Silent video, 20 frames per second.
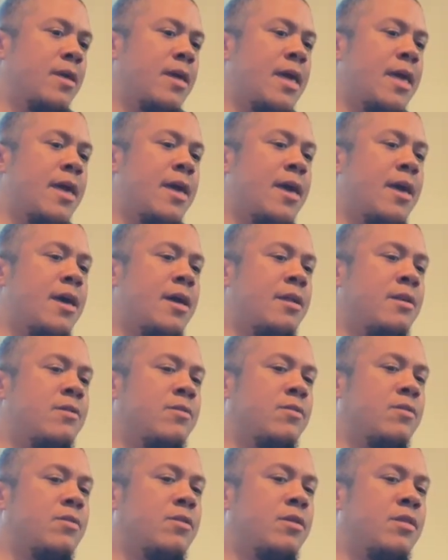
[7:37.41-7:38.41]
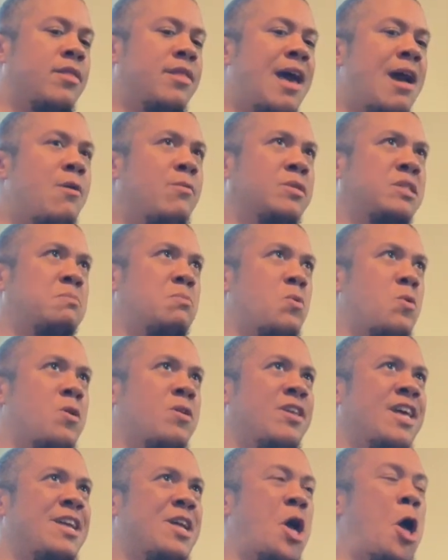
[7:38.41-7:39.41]
And that was more
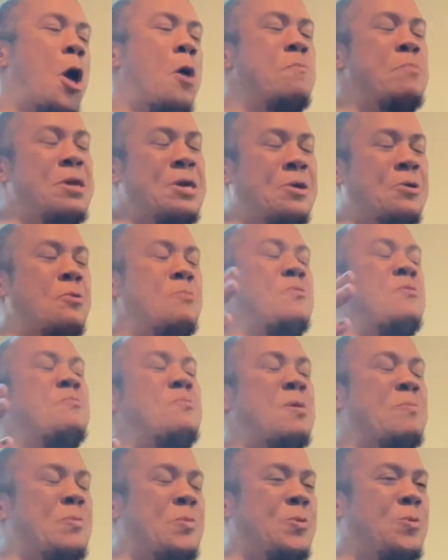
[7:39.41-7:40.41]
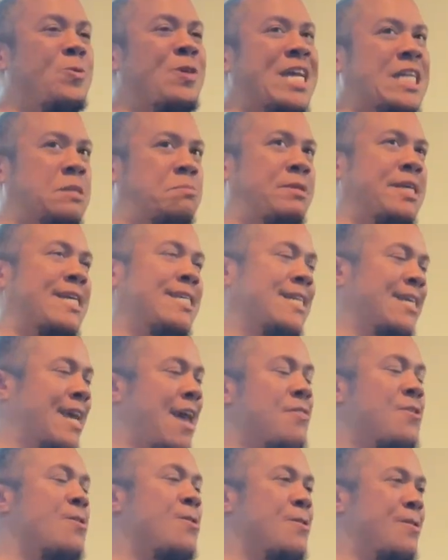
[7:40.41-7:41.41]
like a big group of people who like to play
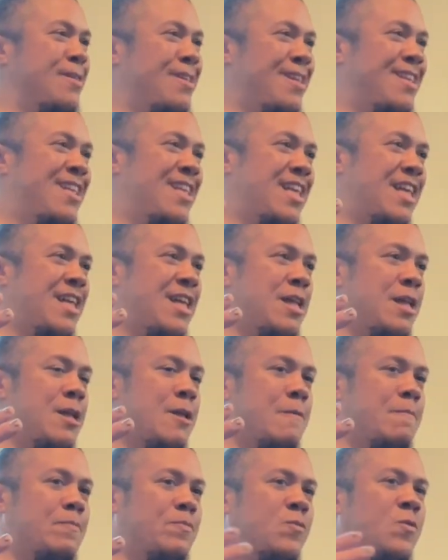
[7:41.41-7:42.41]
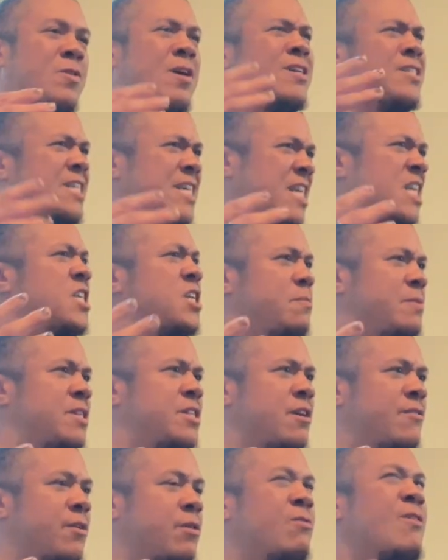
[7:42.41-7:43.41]
together. So that was like a little bit
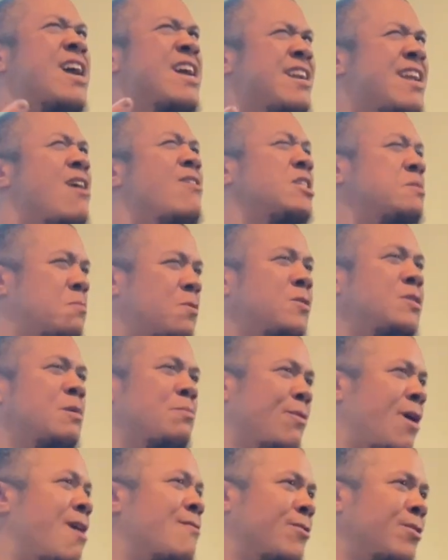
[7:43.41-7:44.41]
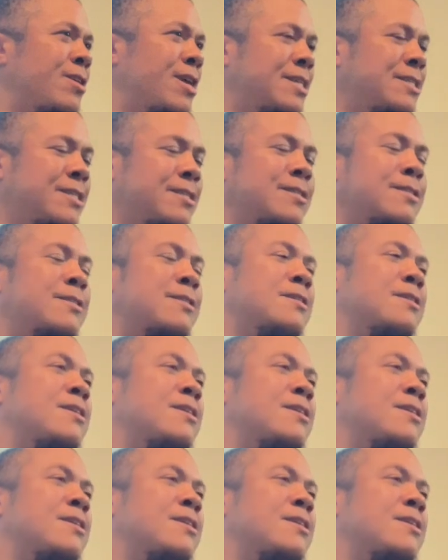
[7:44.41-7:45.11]
different. Right now it's mostly private lessons.